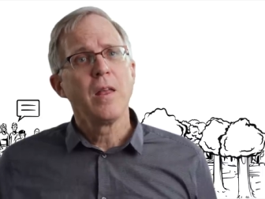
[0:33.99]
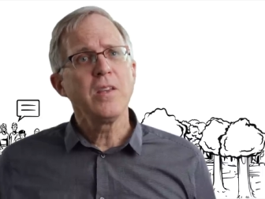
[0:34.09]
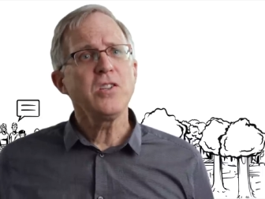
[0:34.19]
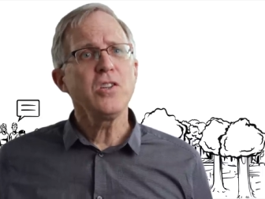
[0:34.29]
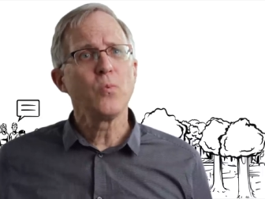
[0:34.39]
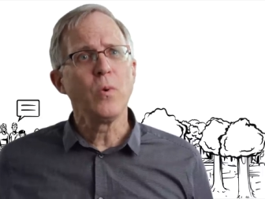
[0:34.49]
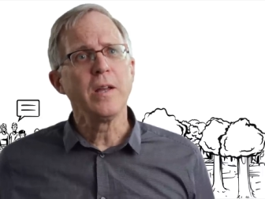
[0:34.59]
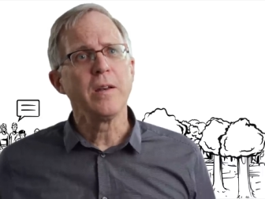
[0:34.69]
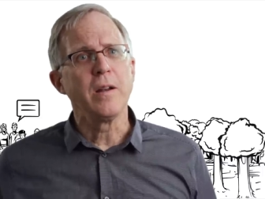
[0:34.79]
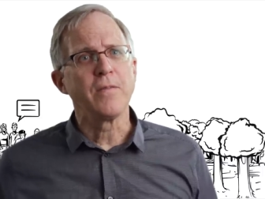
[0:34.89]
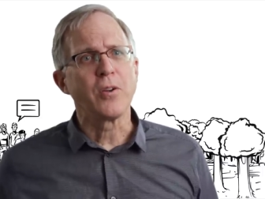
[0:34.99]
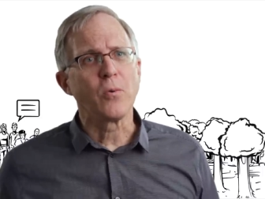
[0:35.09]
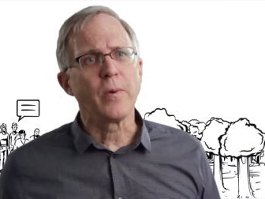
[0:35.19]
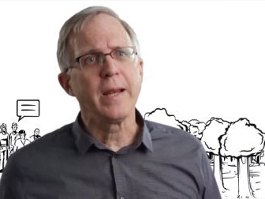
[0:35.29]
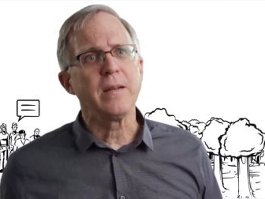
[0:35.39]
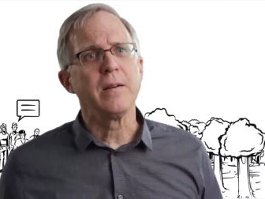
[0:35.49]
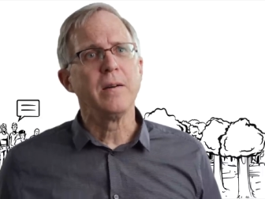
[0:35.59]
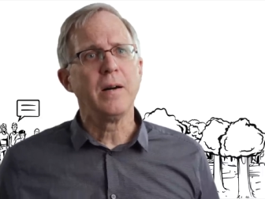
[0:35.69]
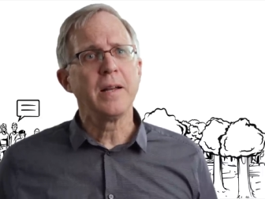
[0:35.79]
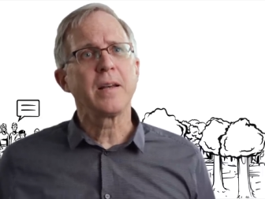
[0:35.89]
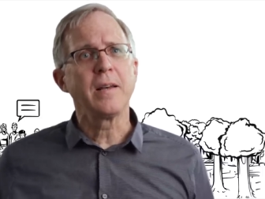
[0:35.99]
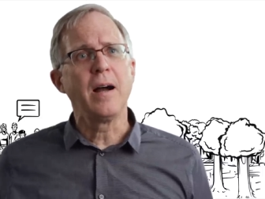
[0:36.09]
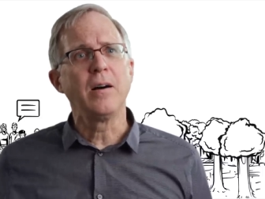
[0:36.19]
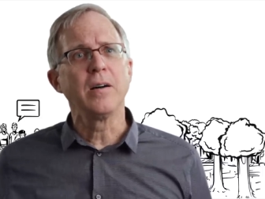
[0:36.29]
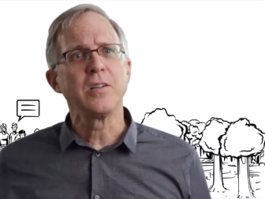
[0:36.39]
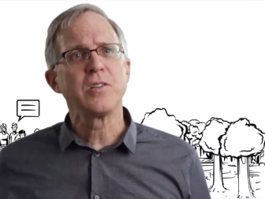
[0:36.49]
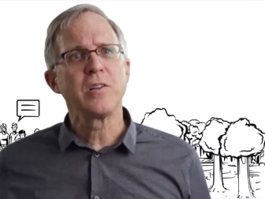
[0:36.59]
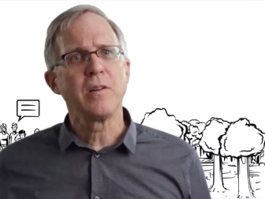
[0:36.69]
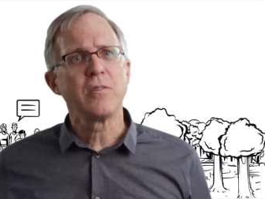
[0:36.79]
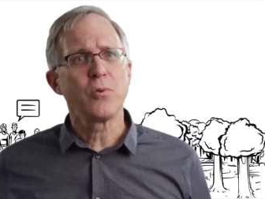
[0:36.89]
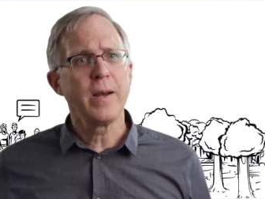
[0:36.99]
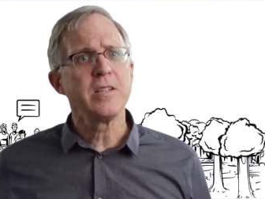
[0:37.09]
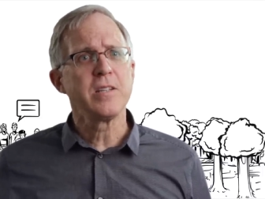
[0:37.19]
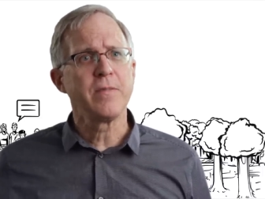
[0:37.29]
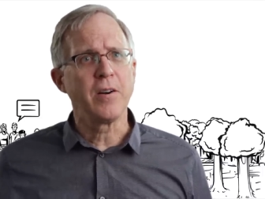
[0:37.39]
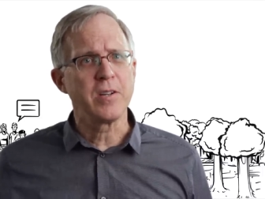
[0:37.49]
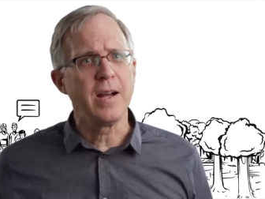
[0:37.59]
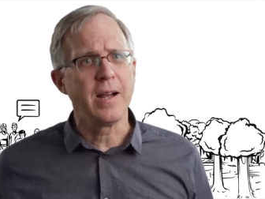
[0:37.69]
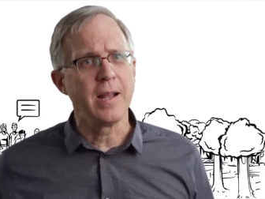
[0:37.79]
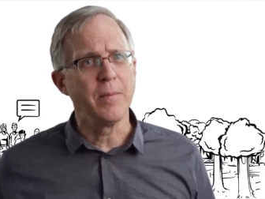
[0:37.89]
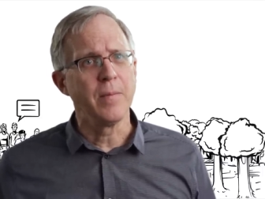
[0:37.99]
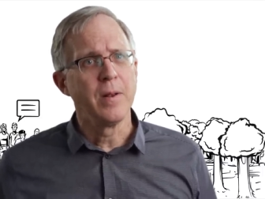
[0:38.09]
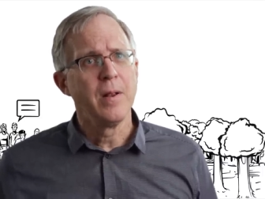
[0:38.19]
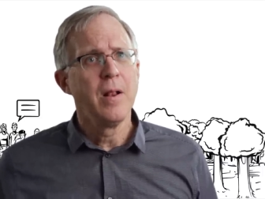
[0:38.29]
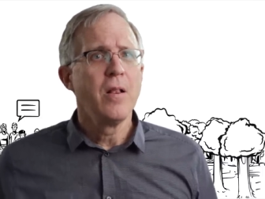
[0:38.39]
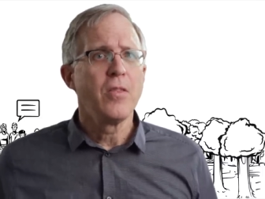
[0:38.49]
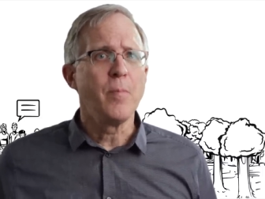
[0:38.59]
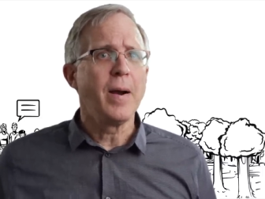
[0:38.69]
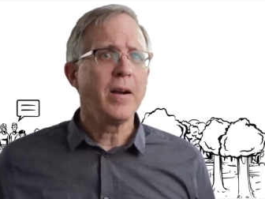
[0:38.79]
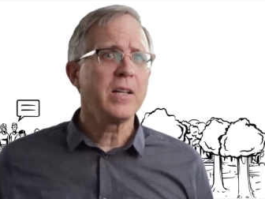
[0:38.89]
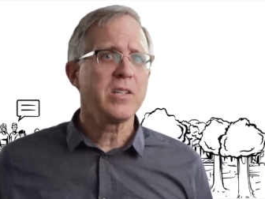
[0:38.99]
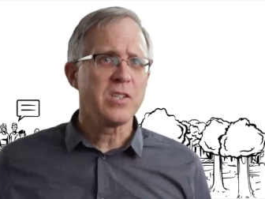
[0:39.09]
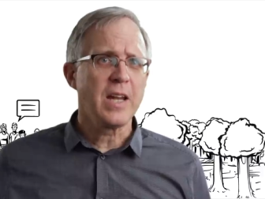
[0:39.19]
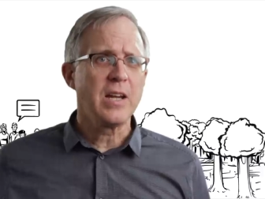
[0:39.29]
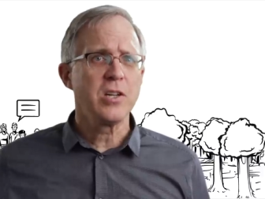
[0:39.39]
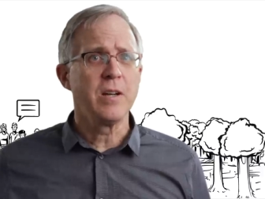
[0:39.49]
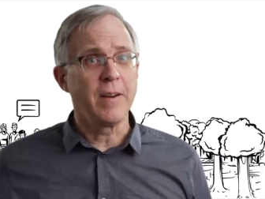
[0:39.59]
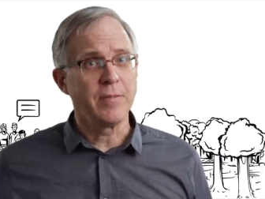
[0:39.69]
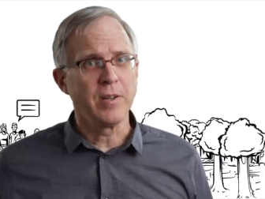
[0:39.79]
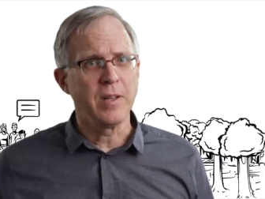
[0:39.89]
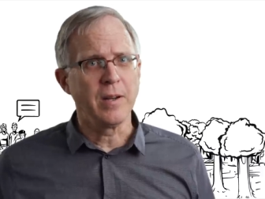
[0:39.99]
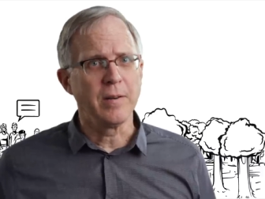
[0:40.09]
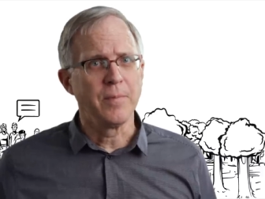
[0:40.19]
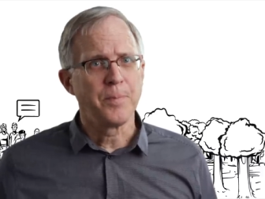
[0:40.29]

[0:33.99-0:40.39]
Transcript: This is one of the great unacknowledged trends of our time, the marketization of everything.